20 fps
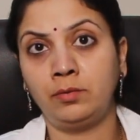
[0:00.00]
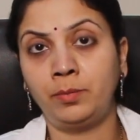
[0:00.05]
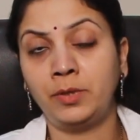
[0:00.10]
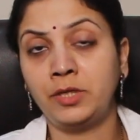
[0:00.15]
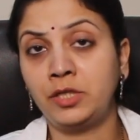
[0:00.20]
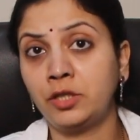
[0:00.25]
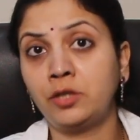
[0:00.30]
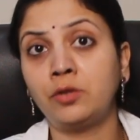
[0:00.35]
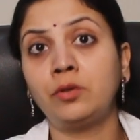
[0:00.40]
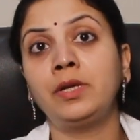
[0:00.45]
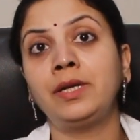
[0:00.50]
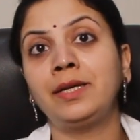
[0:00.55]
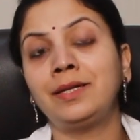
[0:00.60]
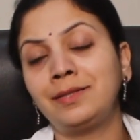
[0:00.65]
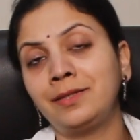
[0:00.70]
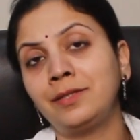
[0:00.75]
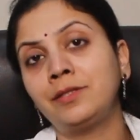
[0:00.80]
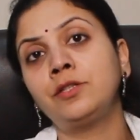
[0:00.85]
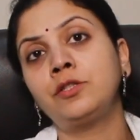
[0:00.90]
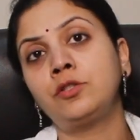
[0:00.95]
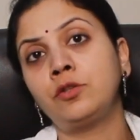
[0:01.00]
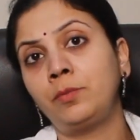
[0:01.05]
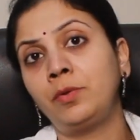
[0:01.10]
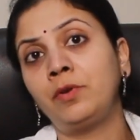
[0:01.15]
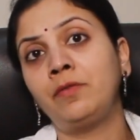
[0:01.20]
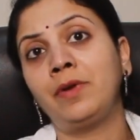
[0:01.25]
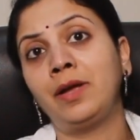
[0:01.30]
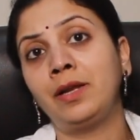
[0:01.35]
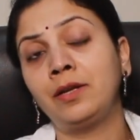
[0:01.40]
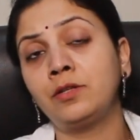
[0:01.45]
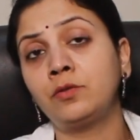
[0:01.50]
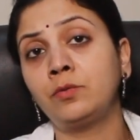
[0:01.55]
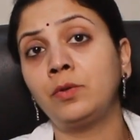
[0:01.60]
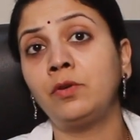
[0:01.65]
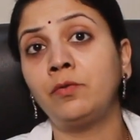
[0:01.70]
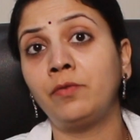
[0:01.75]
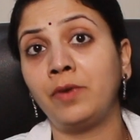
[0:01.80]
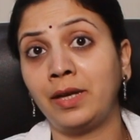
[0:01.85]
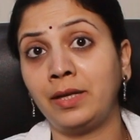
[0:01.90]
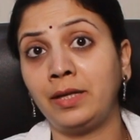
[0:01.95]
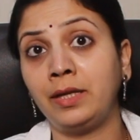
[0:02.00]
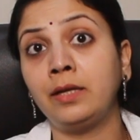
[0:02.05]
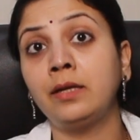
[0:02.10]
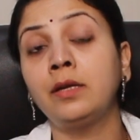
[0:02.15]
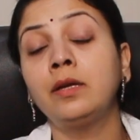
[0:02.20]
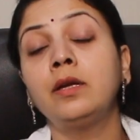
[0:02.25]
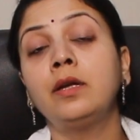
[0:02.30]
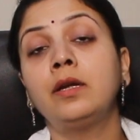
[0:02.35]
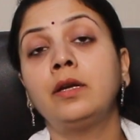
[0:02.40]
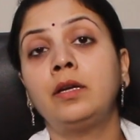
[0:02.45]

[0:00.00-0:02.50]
particular incidence or prevalence will vary